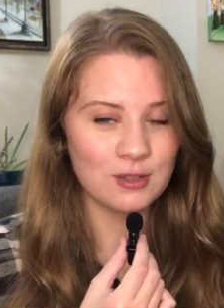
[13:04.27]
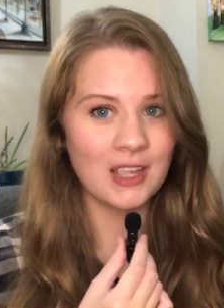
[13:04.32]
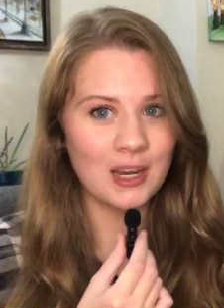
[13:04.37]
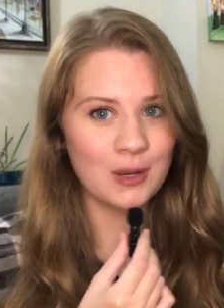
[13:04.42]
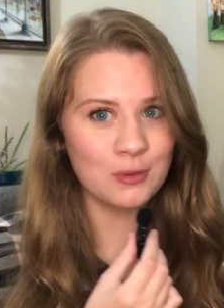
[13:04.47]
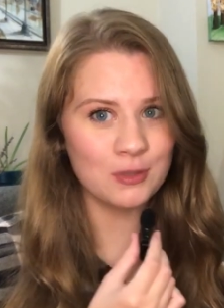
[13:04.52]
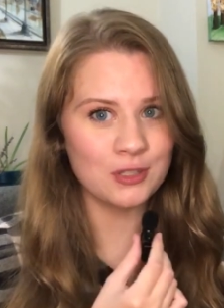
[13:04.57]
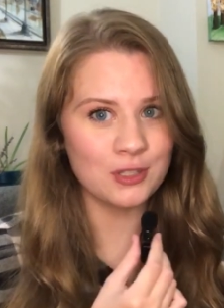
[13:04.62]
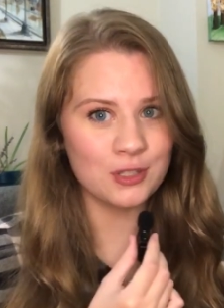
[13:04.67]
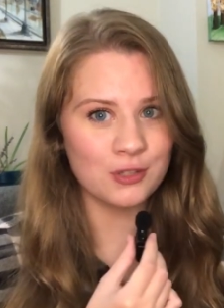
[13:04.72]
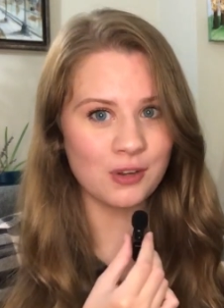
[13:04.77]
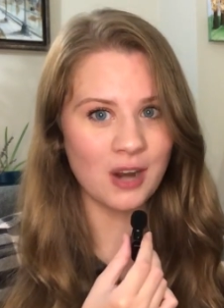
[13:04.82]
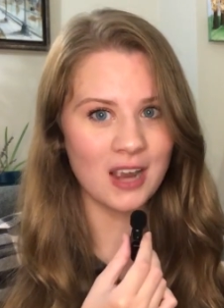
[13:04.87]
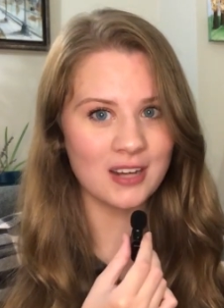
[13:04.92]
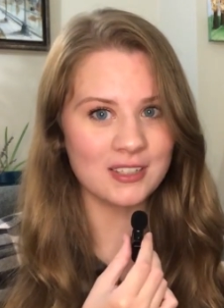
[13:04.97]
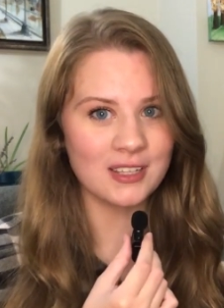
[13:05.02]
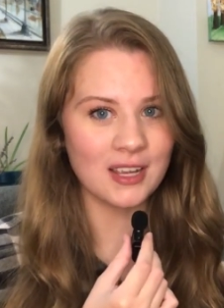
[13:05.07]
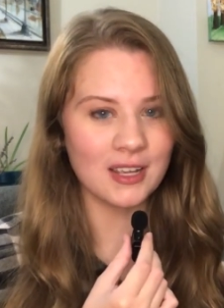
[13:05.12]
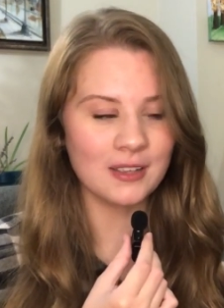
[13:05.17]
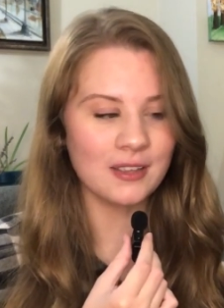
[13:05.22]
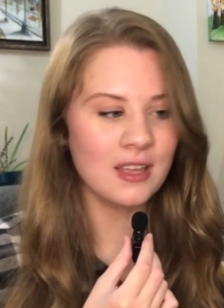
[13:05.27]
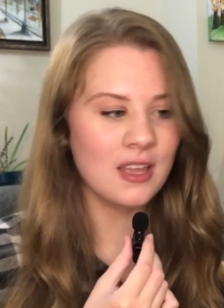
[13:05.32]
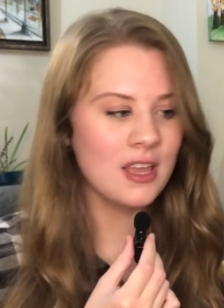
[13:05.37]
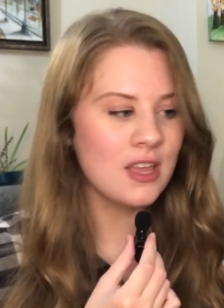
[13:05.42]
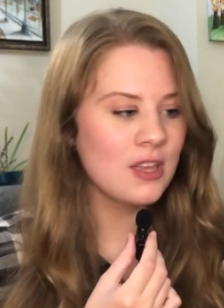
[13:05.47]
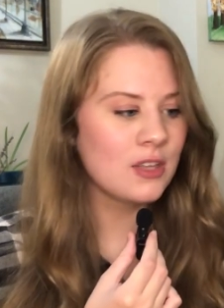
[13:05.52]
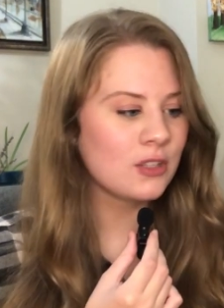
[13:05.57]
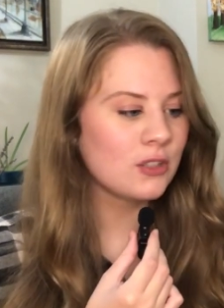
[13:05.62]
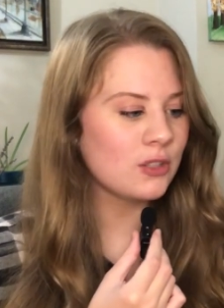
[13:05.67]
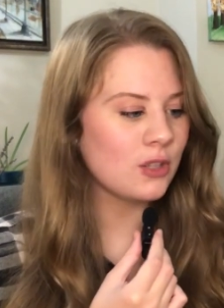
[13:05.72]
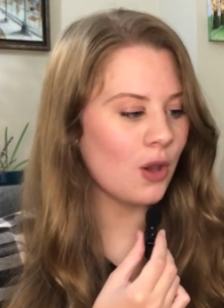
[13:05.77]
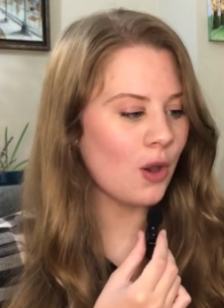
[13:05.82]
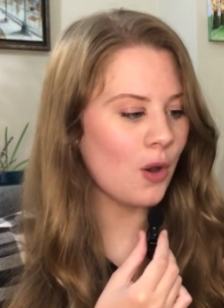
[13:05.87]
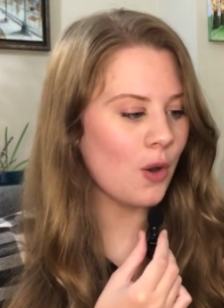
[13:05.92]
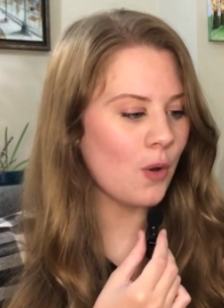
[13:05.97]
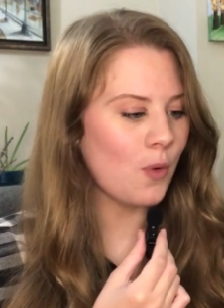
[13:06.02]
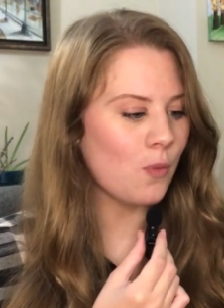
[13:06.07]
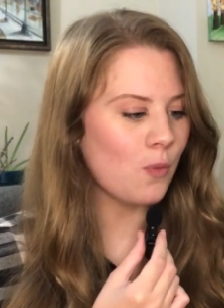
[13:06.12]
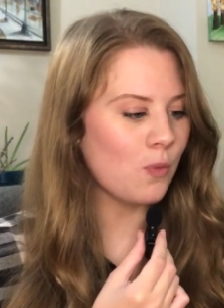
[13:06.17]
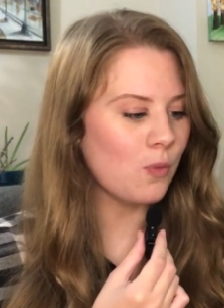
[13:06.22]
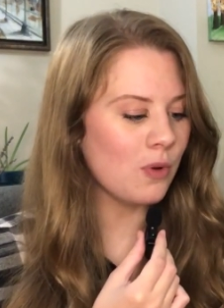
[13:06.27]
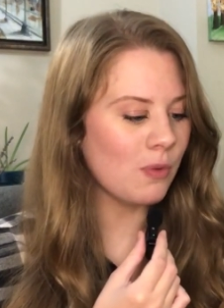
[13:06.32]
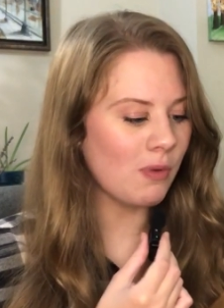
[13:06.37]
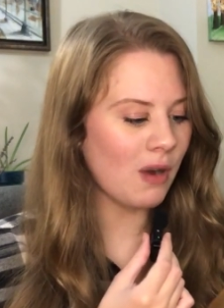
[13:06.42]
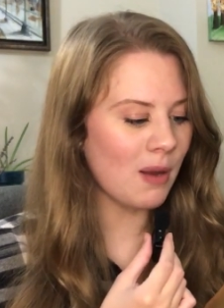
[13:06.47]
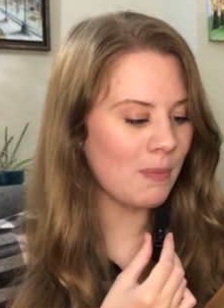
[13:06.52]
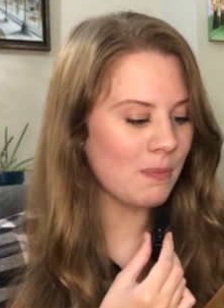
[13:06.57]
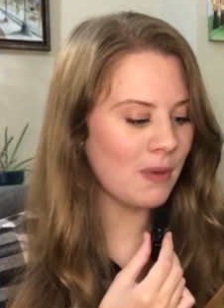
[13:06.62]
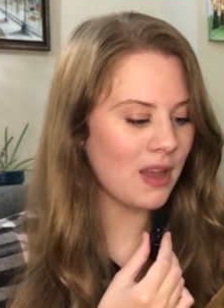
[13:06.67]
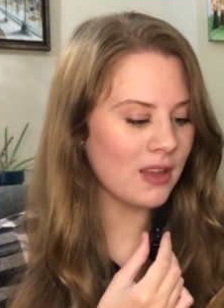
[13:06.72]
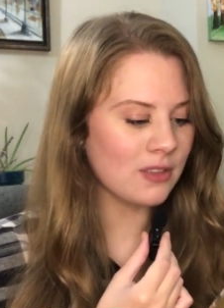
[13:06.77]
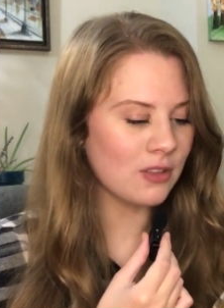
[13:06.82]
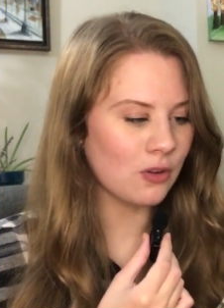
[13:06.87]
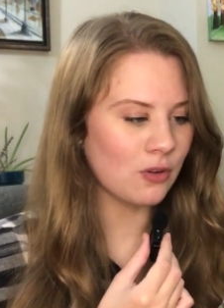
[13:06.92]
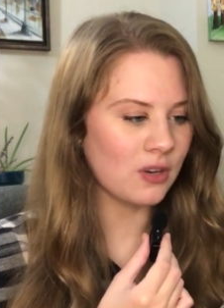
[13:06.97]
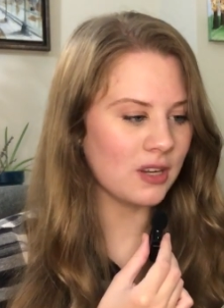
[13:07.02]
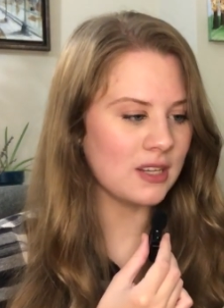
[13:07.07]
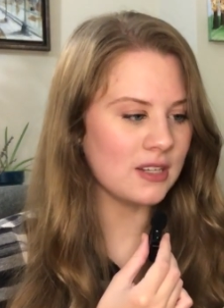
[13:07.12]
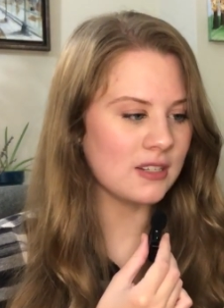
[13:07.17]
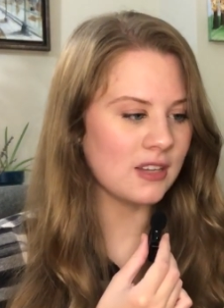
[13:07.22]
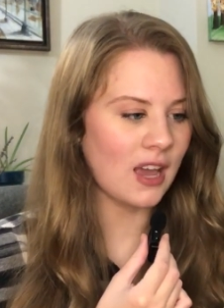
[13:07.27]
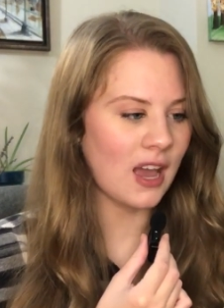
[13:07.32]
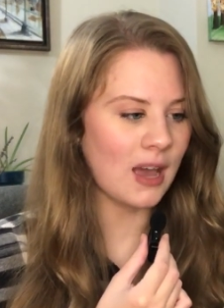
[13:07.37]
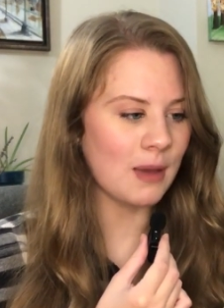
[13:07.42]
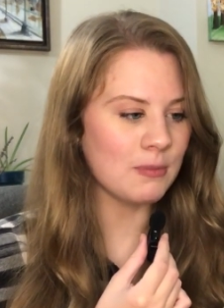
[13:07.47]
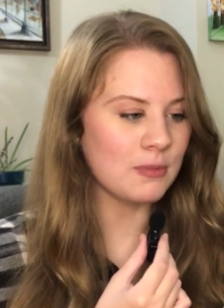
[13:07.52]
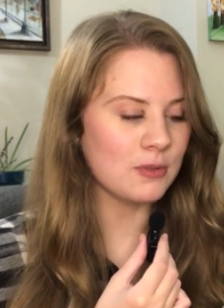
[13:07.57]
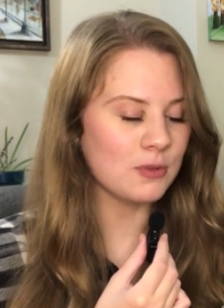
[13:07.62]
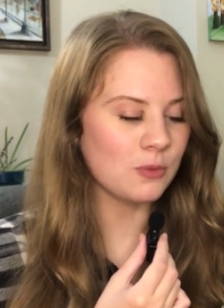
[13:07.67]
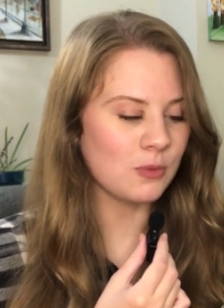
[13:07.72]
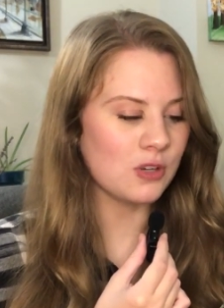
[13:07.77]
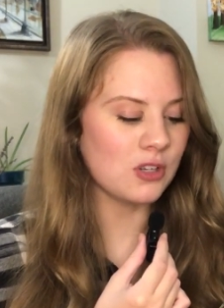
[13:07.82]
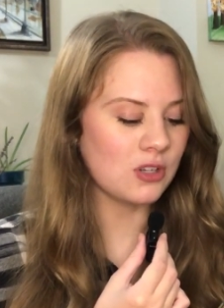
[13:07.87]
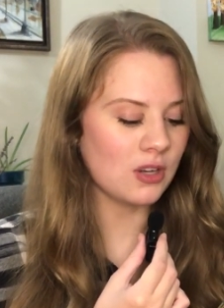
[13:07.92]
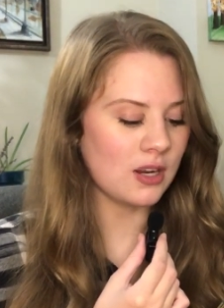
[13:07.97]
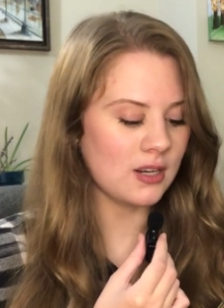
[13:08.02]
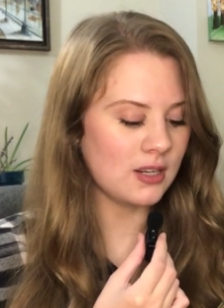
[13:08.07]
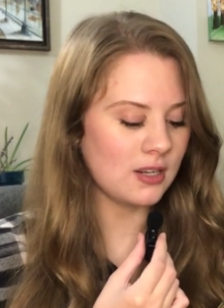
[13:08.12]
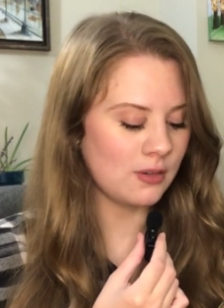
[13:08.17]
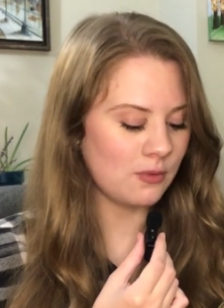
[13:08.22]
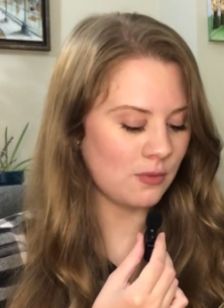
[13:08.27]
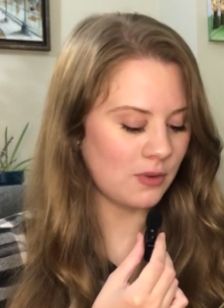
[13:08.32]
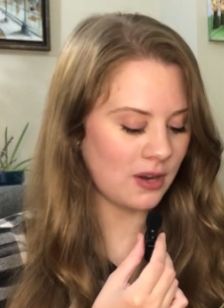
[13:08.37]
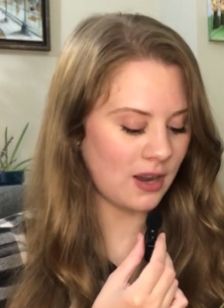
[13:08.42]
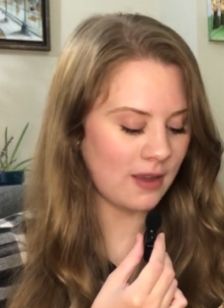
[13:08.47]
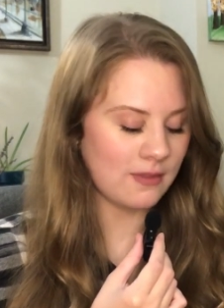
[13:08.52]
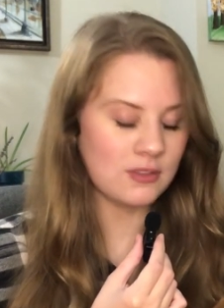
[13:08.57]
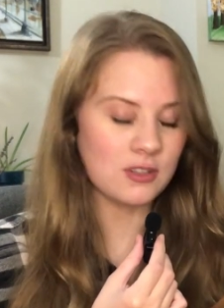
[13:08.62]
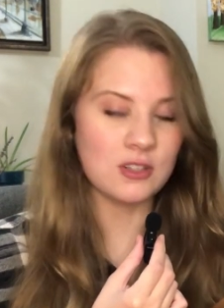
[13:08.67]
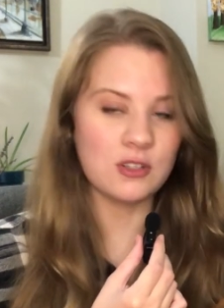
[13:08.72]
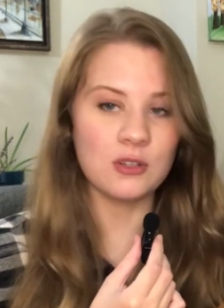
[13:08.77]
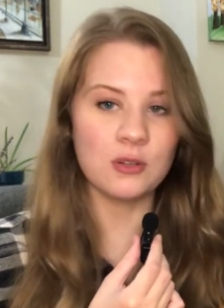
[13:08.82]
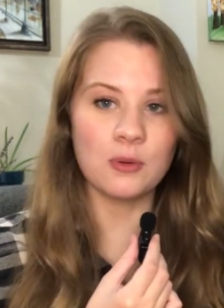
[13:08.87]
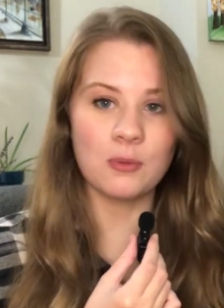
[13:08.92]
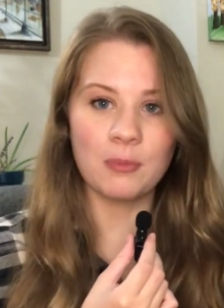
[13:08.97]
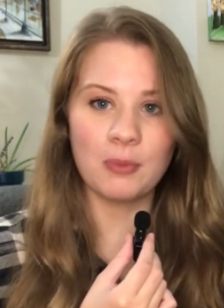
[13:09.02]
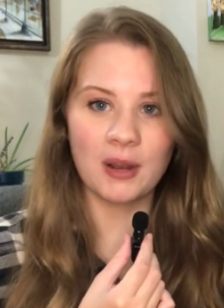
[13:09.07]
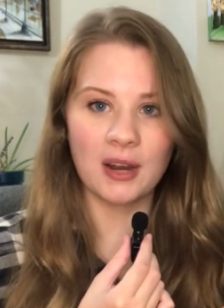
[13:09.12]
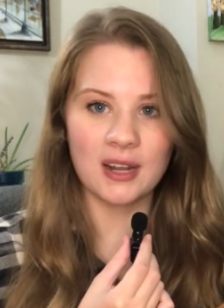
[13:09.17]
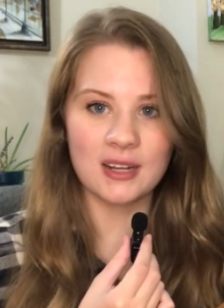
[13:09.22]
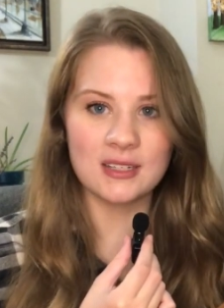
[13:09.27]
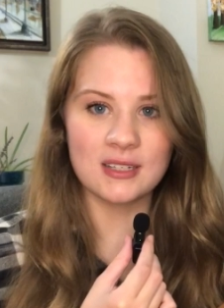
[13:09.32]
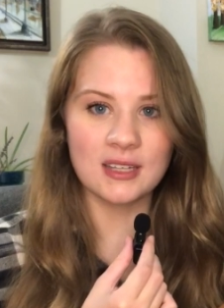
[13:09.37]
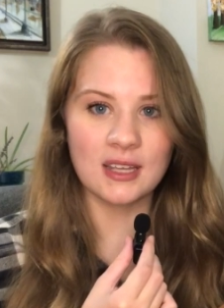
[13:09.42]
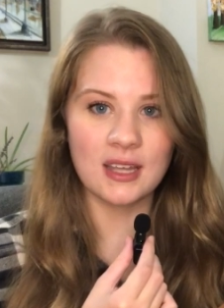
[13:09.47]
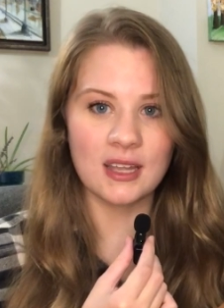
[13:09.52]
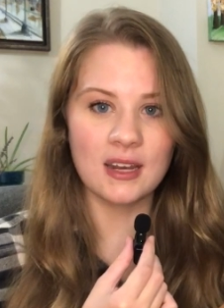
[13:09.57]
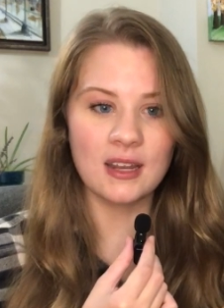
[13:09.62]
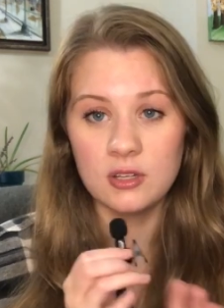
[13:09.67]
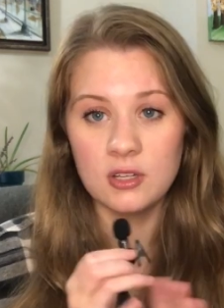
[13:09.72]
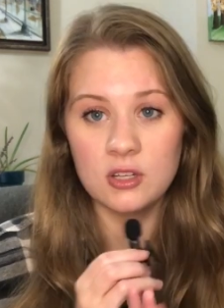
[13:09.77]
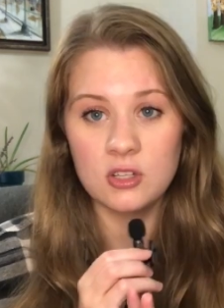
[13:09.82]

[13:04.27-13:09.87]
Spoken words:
and it was distracting. So we brought back the green tabs, which I didn't want to have to do, but I did.